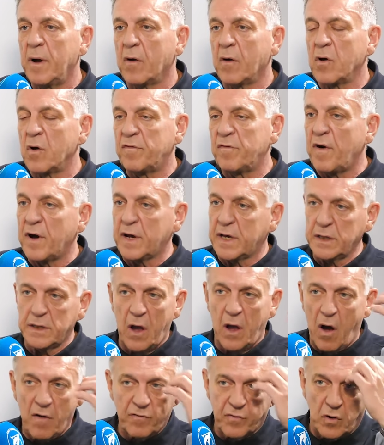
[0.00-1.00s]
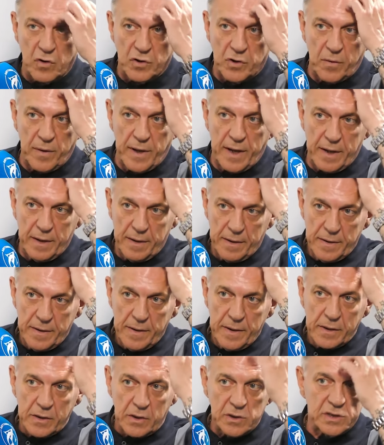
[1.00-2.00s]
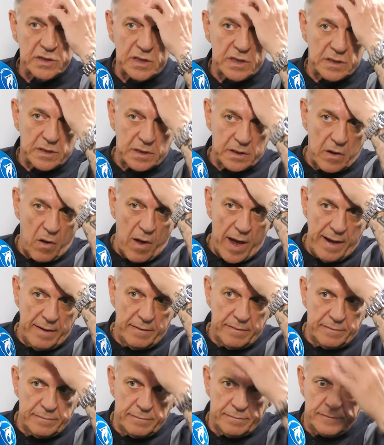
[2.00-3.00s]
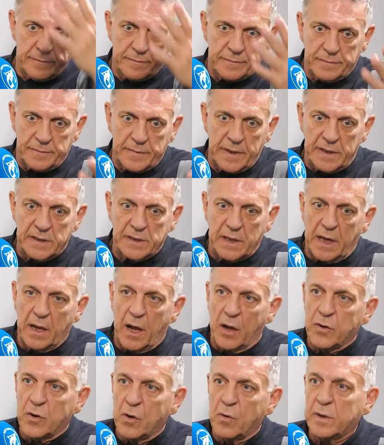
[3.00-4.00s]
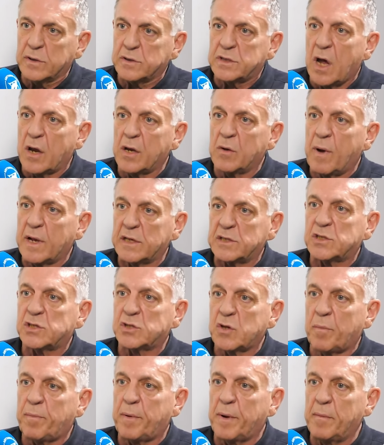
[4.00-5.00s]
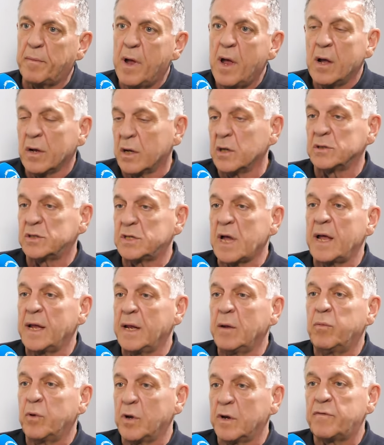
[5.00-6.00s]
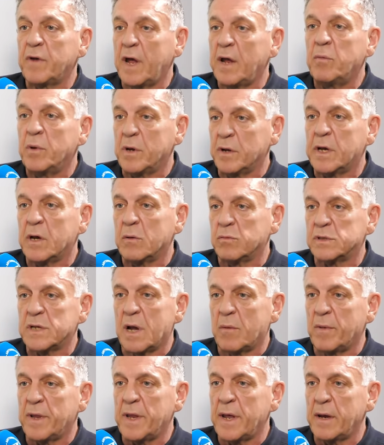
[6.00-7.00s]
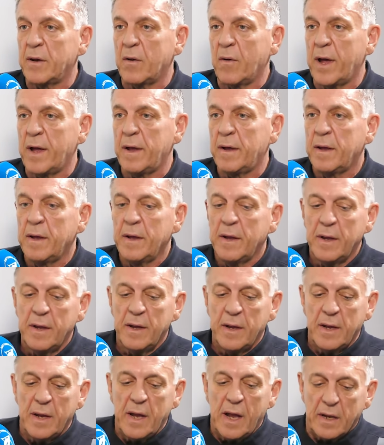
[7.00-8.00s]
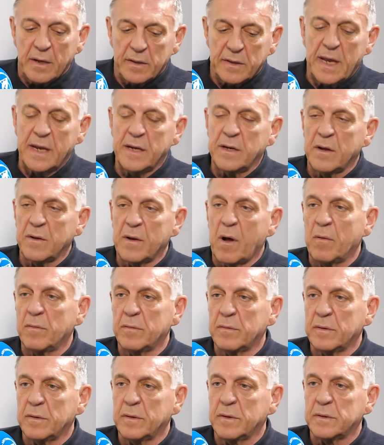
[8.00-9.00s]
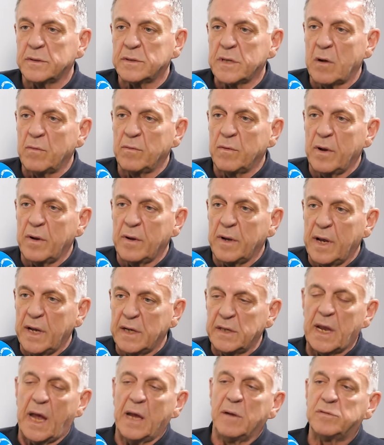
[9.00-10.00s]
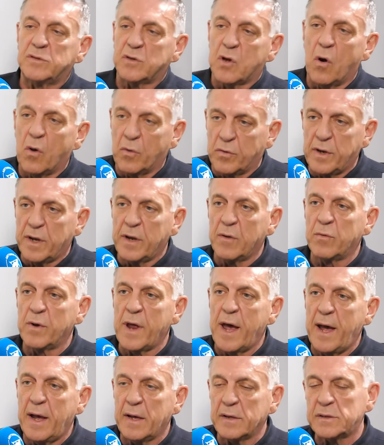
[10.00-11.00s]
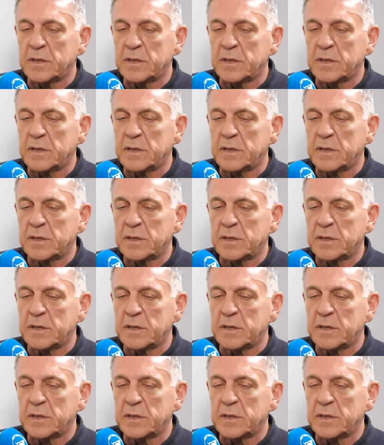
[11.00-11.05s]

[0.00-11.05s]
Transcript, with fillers: I've got fucking, I've got to do it. Cause like, it, I knew it was the only way to stop him. Cause he would have, he would have killed someone that night. Then, I, uh, so he, he was gone and all that.